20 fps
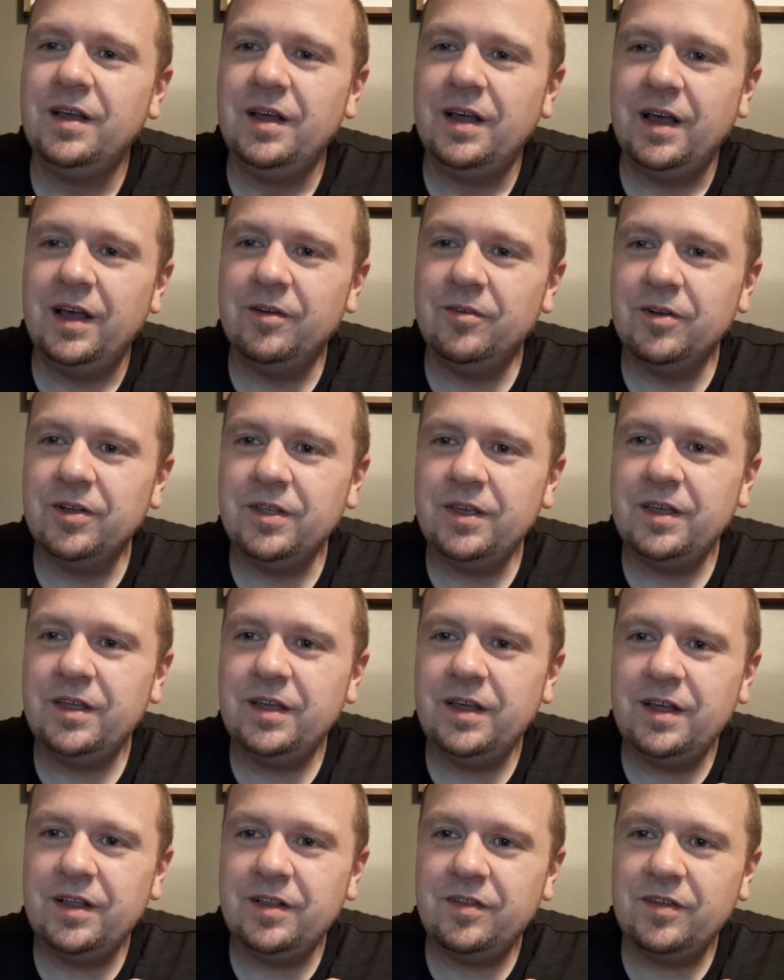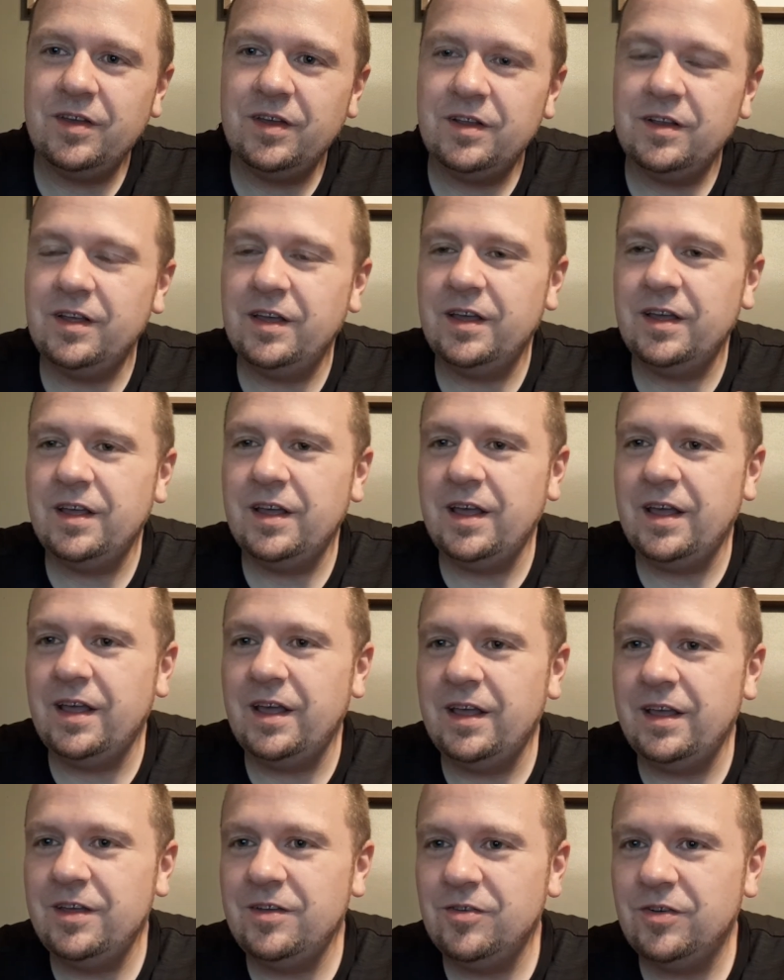And really, it
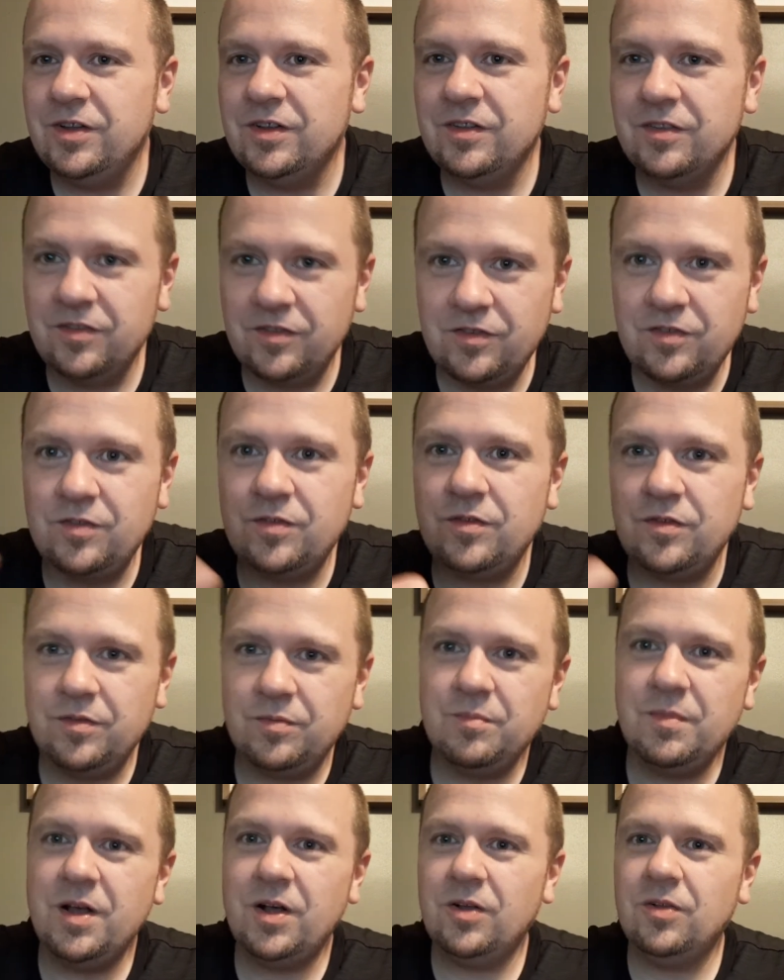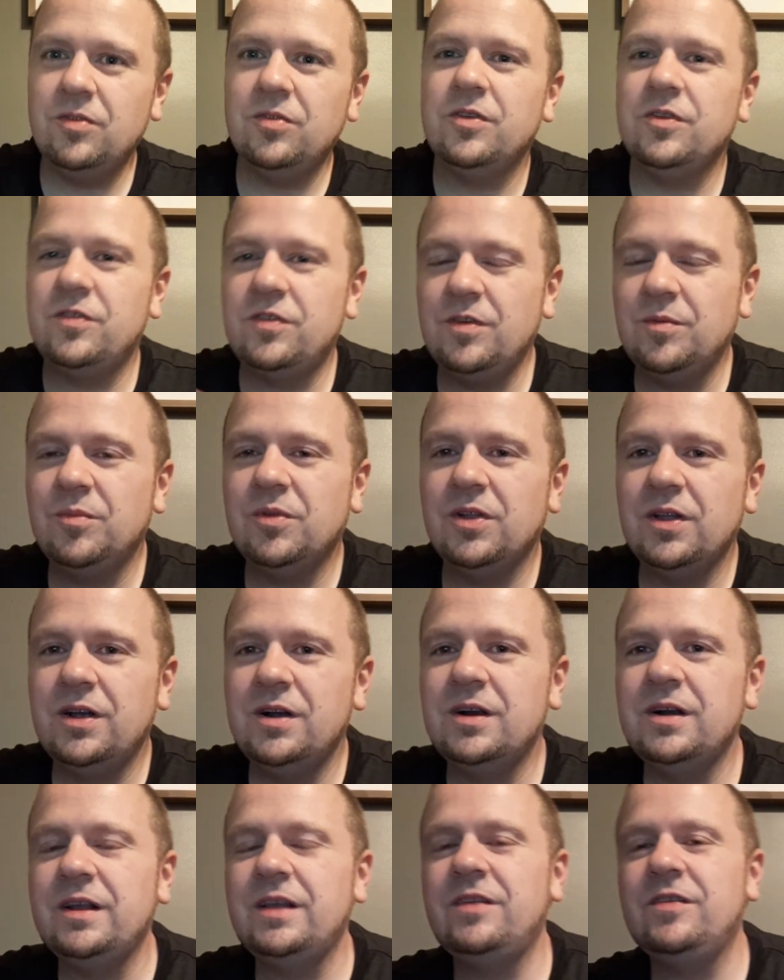you can smell the
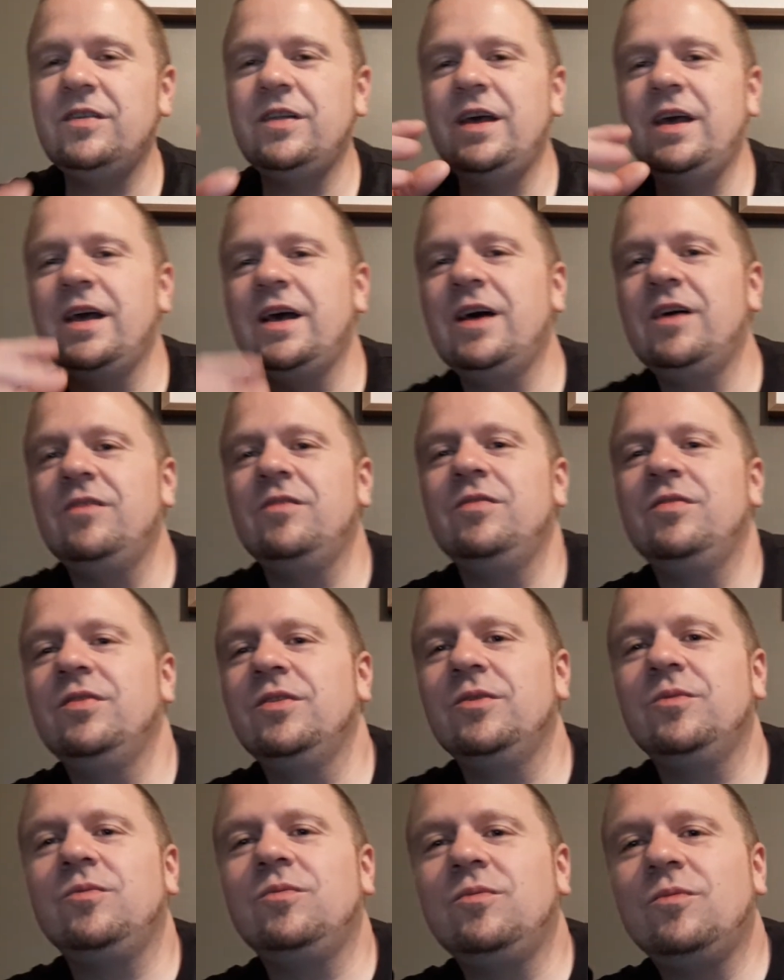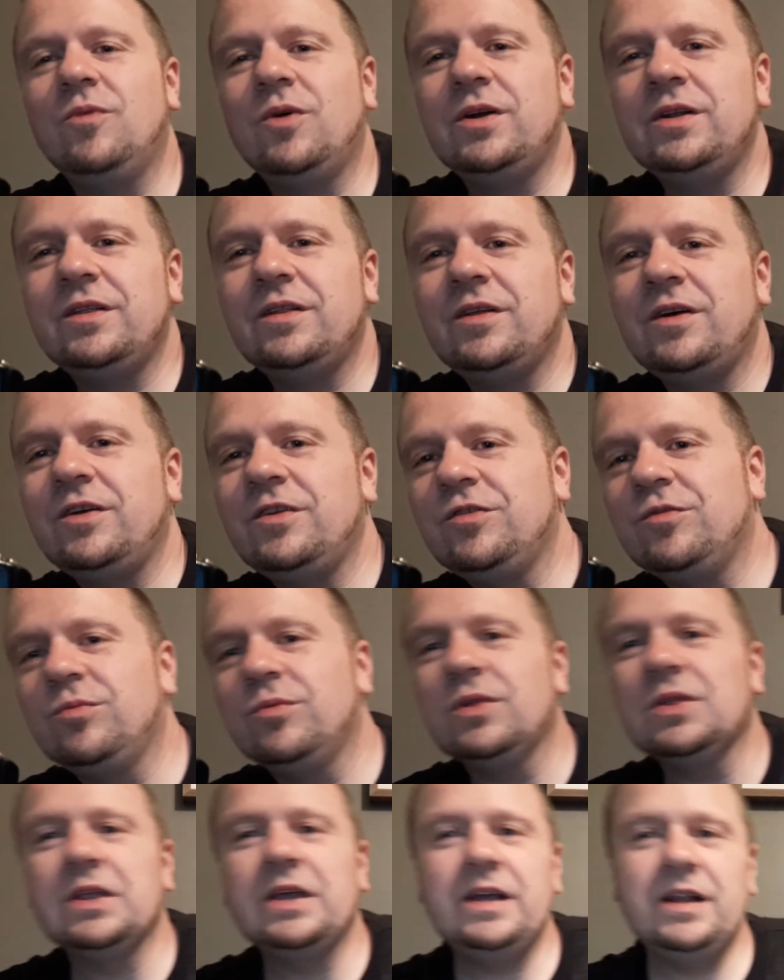similarities they have. One is
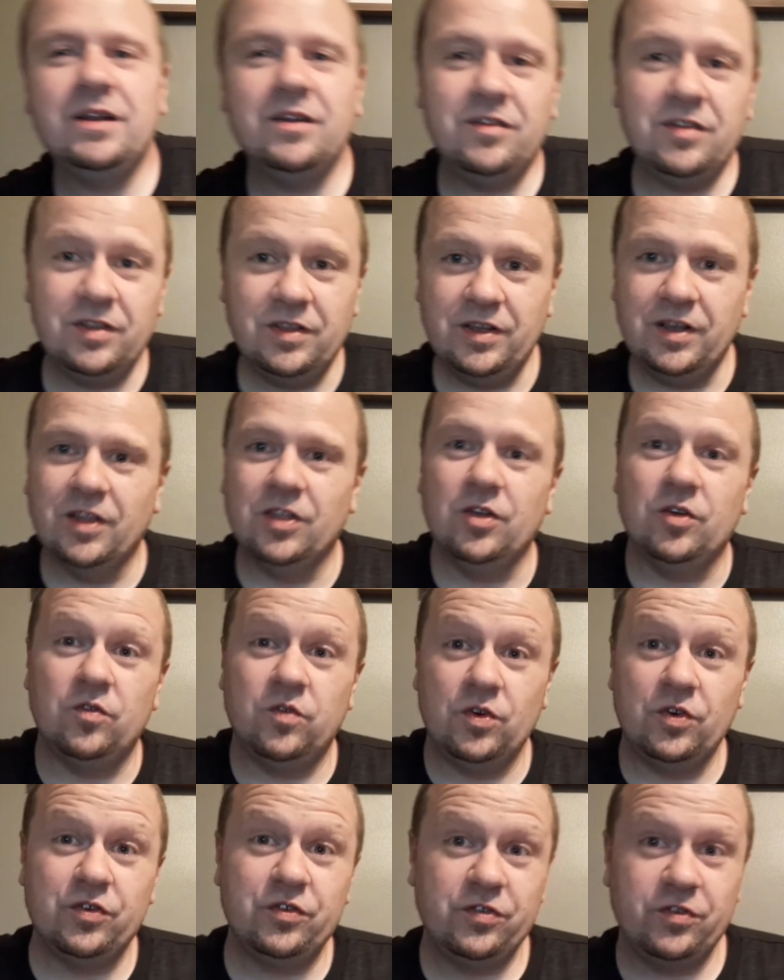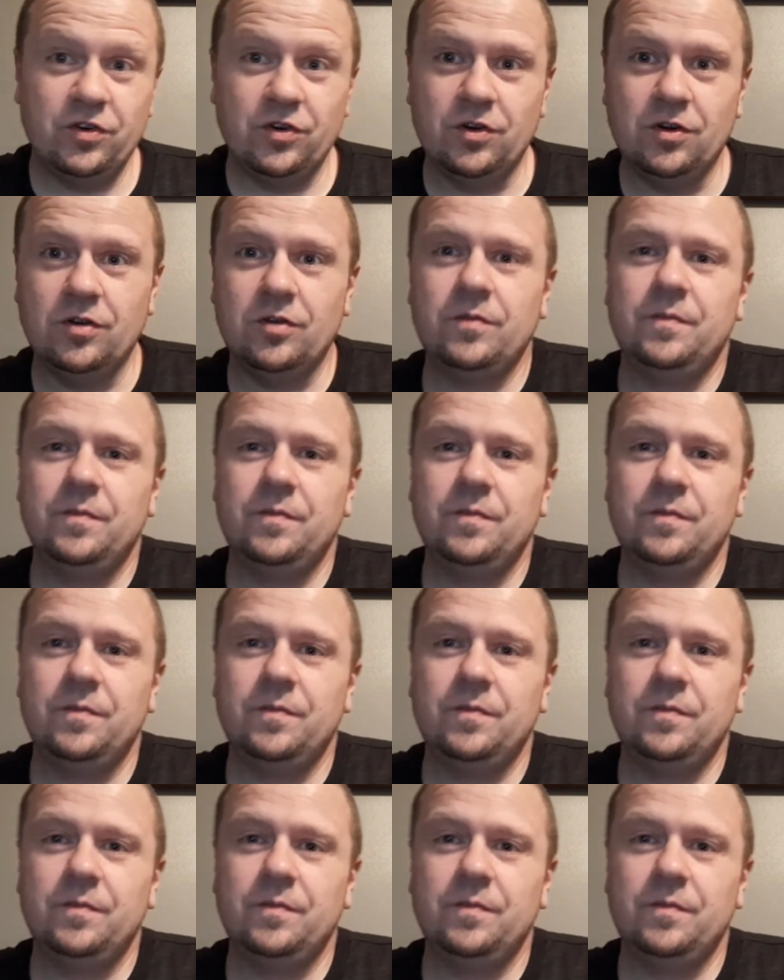related to the other for sure,